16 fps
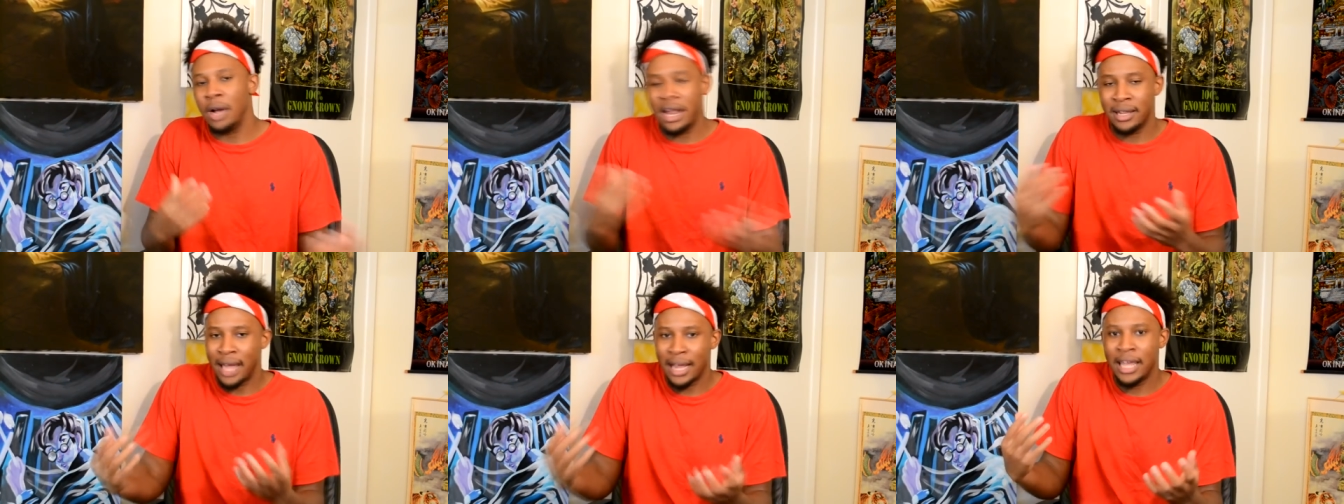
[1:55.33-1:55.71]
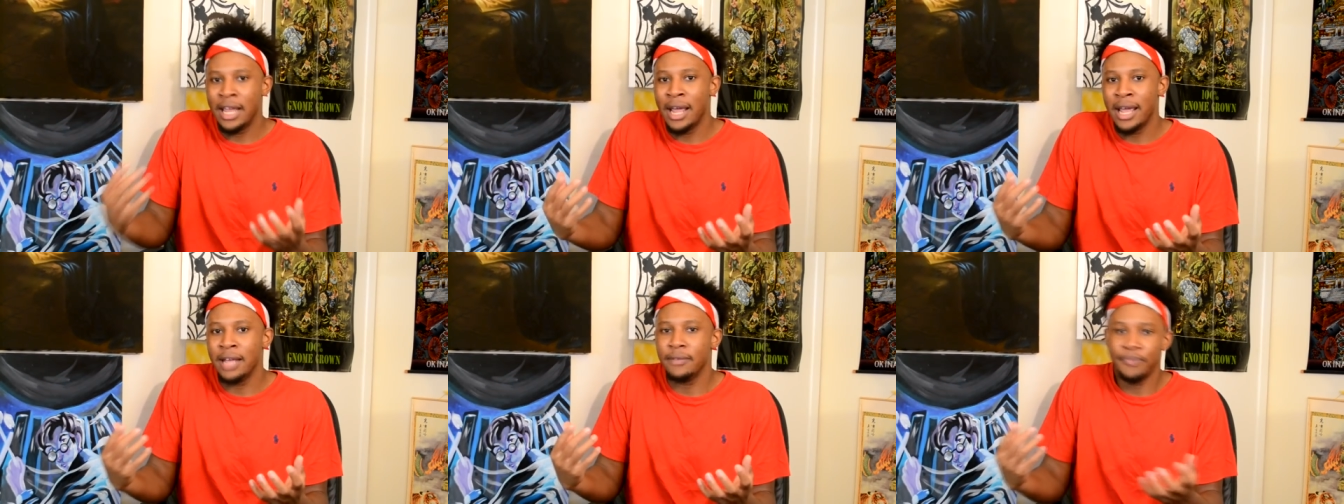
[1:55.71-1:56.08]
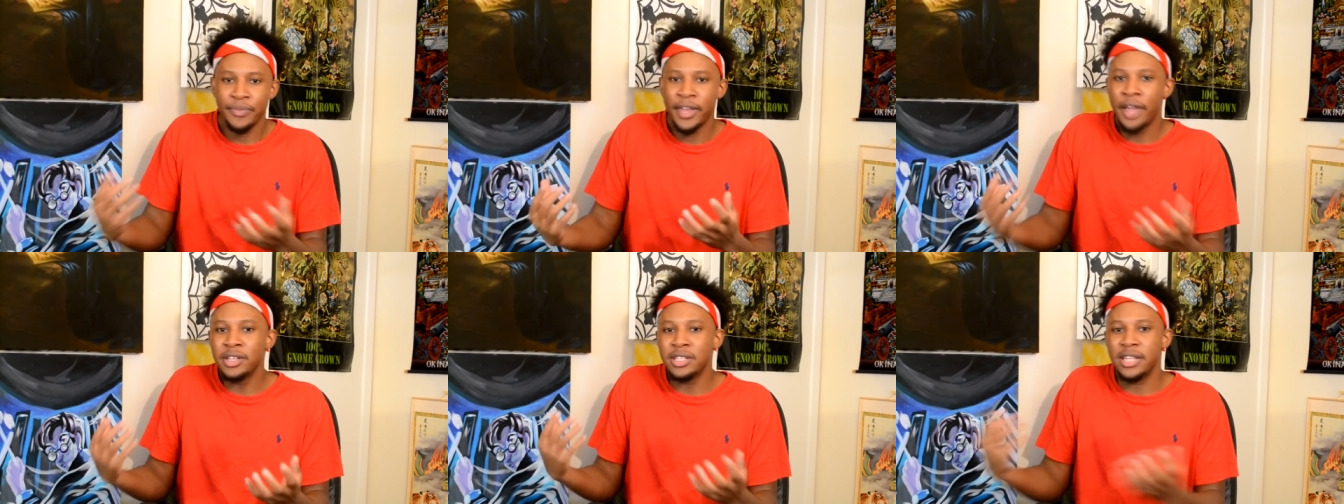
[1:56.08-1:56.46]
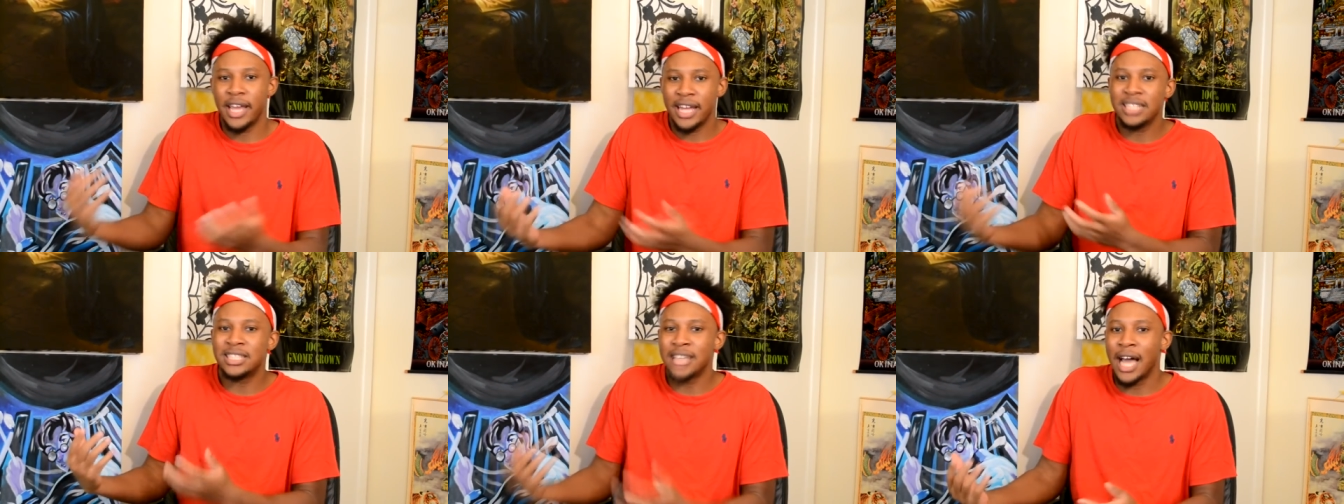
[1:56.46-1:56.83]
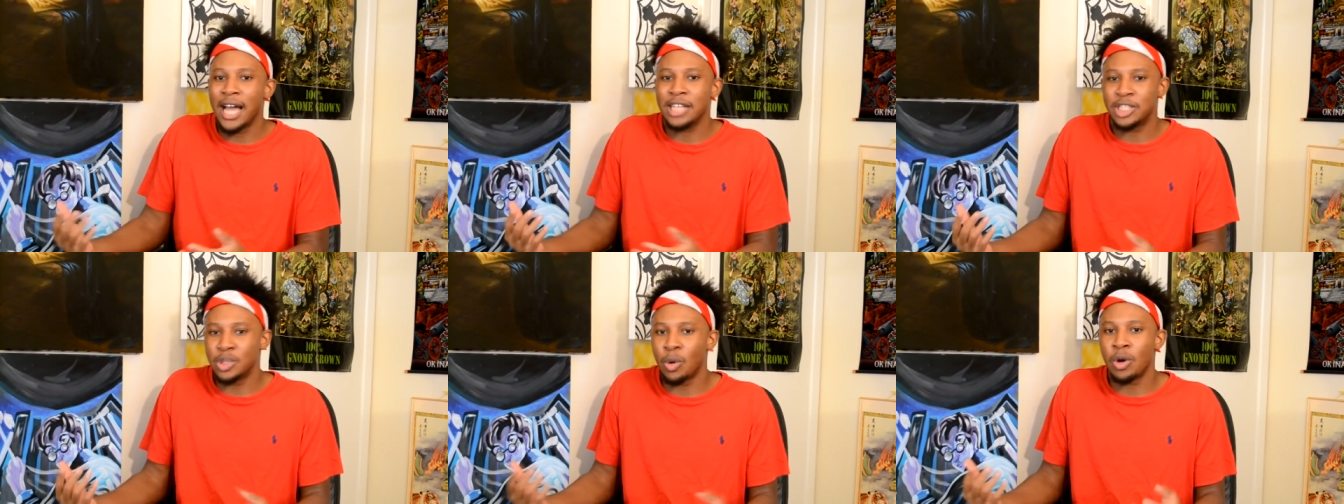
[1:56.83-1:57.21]
and like he he was an
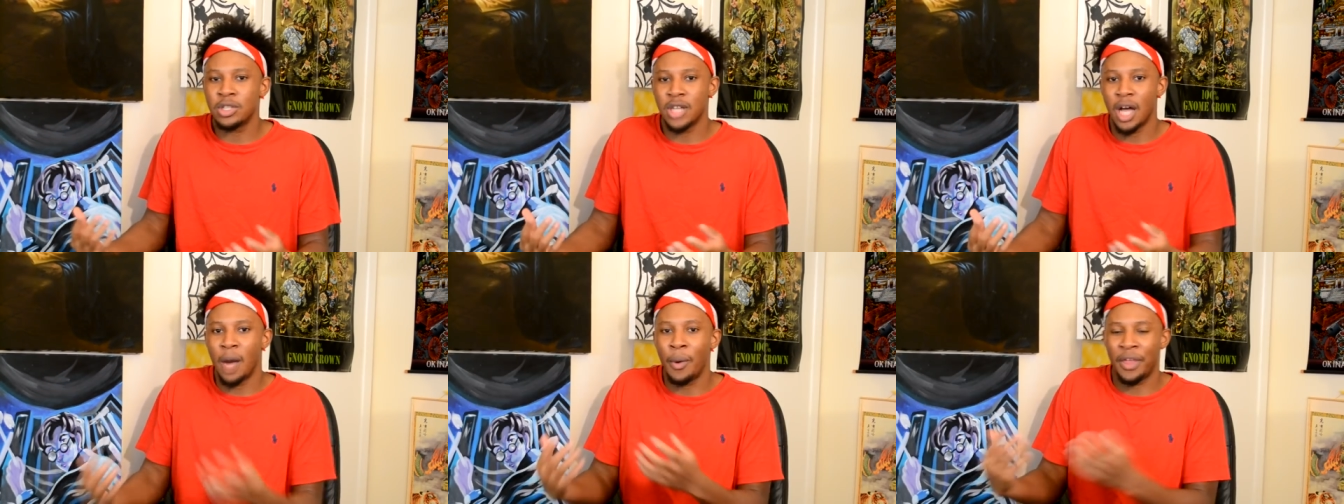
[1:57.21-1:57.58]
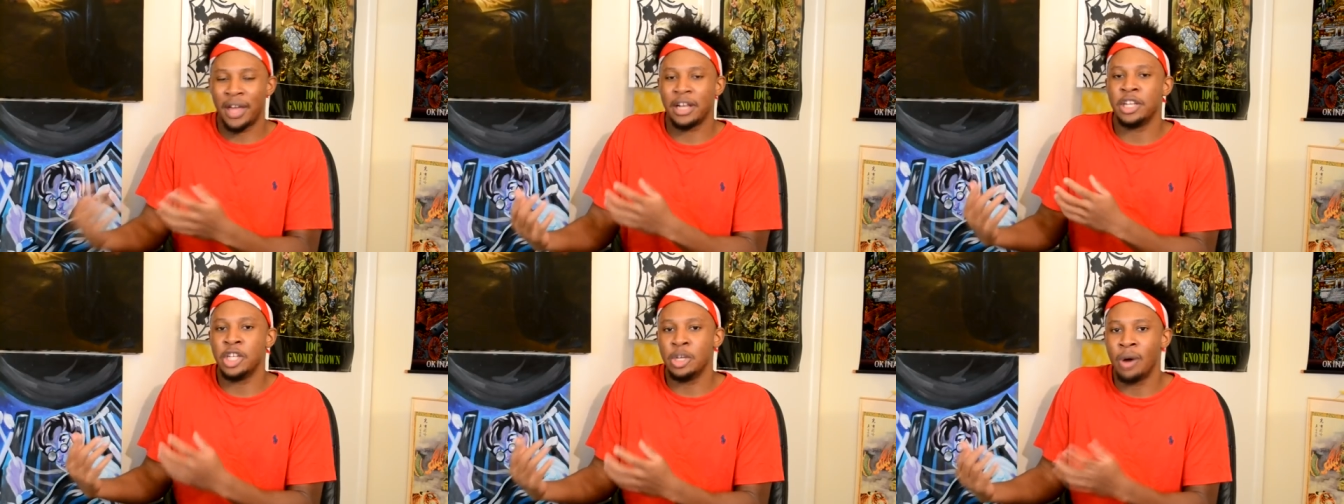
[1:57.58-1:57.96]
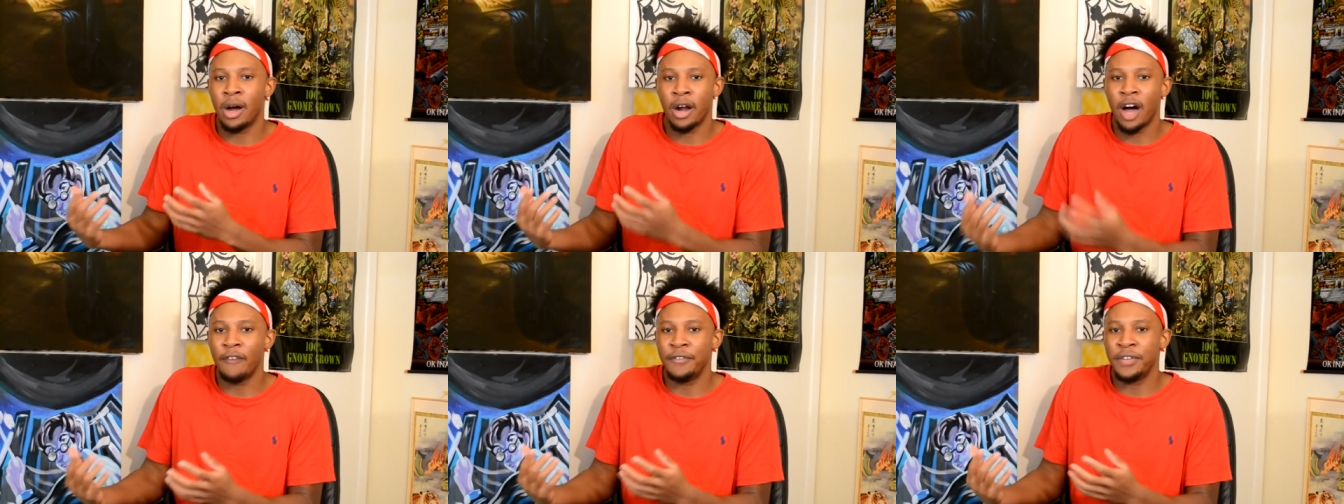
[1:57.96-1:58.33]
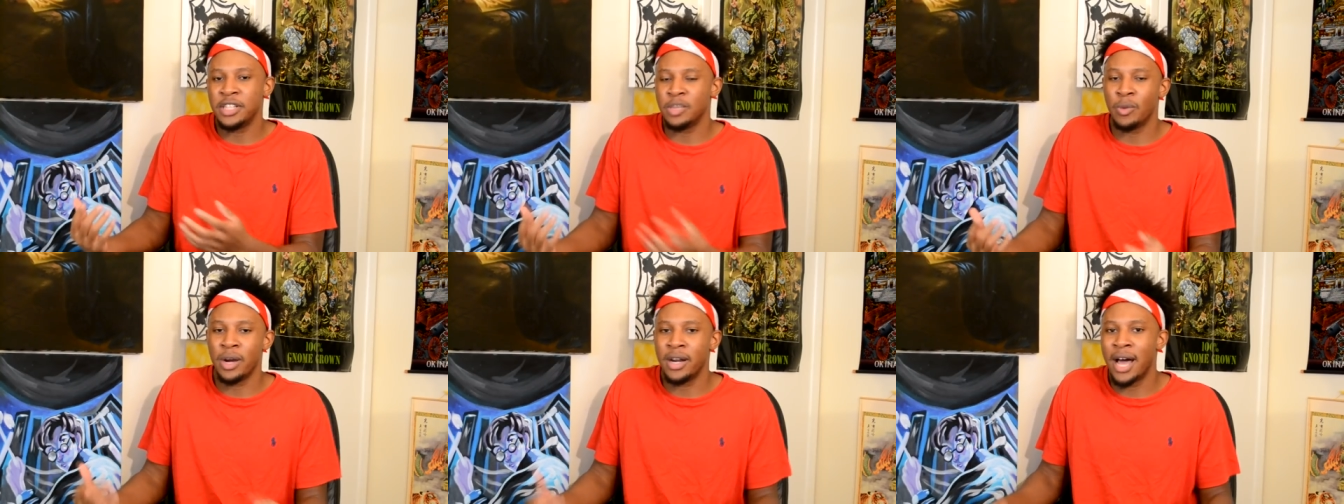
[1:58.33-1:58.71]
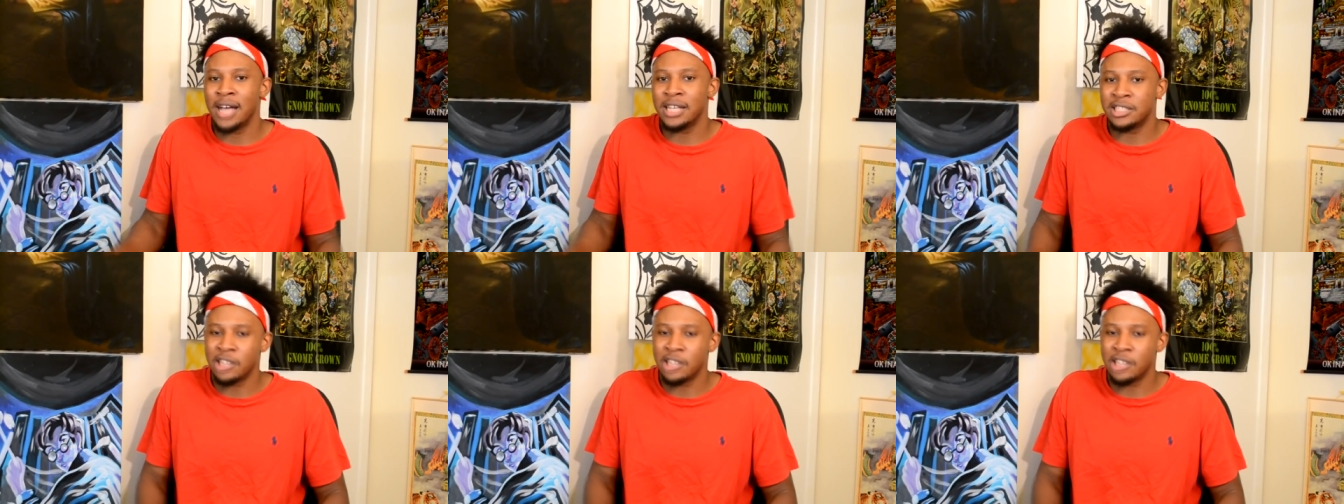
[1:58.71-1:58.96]
inside source on what they can do on offense and whatnot.